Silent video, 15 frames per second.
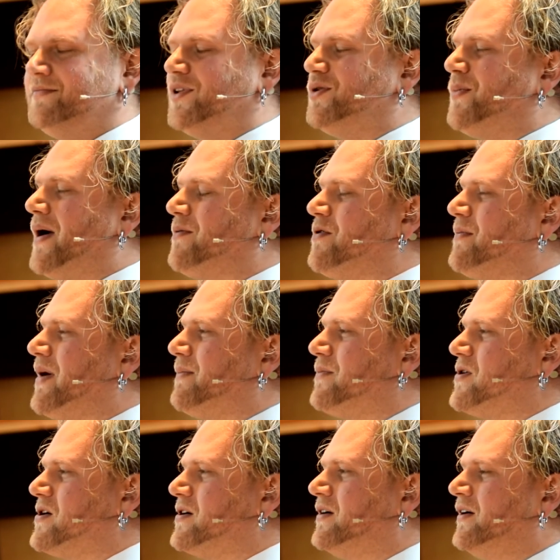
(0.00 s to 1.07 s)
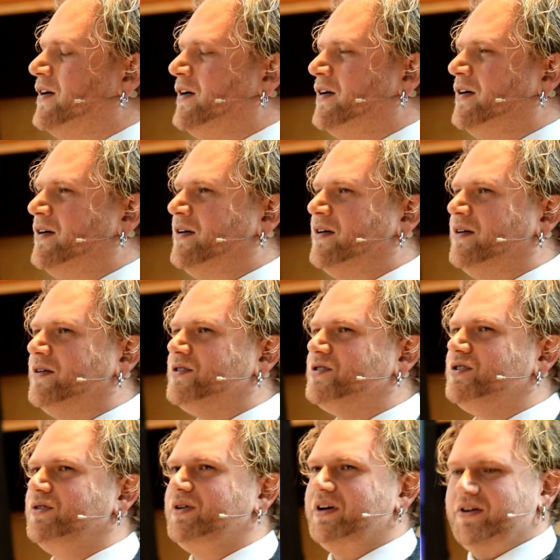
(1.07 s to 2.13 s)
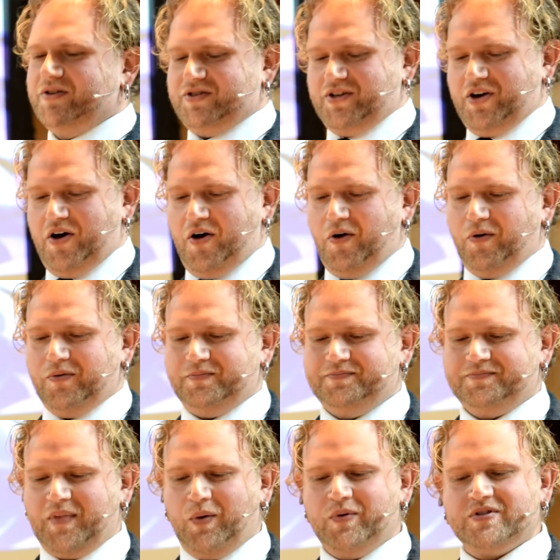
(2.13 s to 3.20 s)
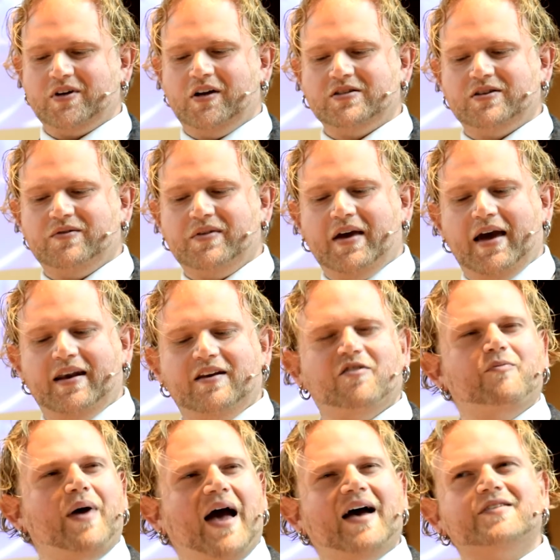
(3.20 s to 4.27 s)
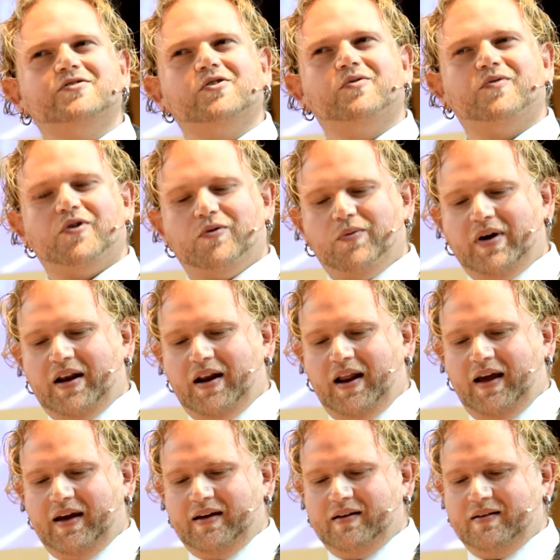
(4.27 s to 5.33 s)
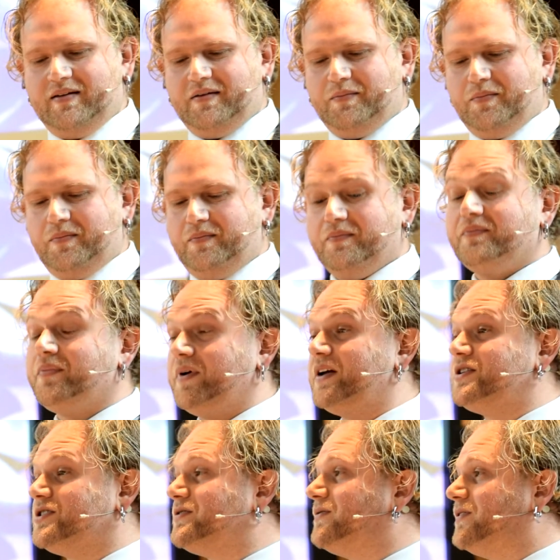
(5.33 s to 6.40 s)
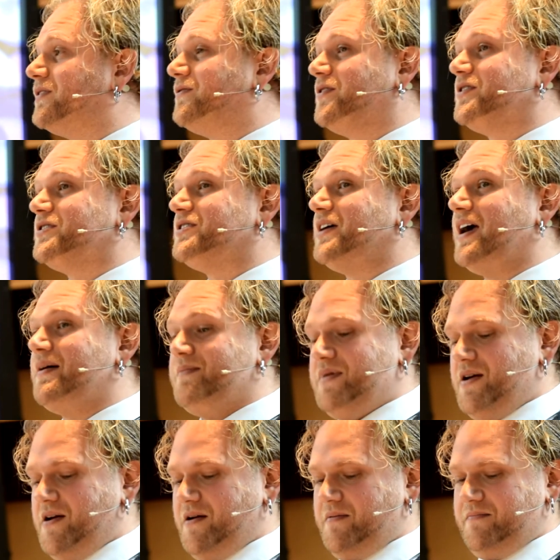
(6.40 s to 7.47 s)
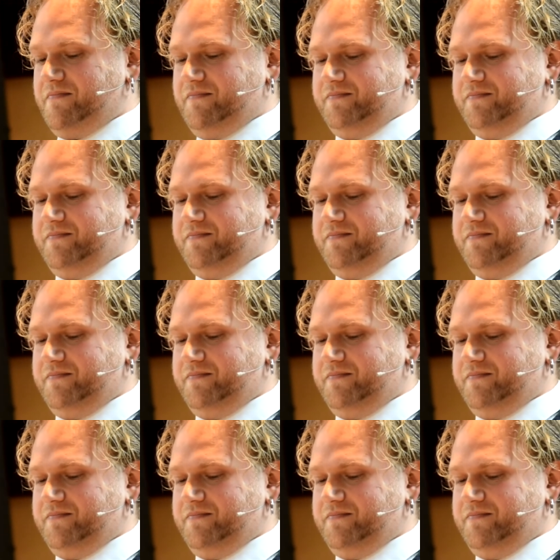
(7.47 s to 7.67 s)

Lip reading: You might remember 2 years ago, it was also the end of Passover when I preached for the first time here,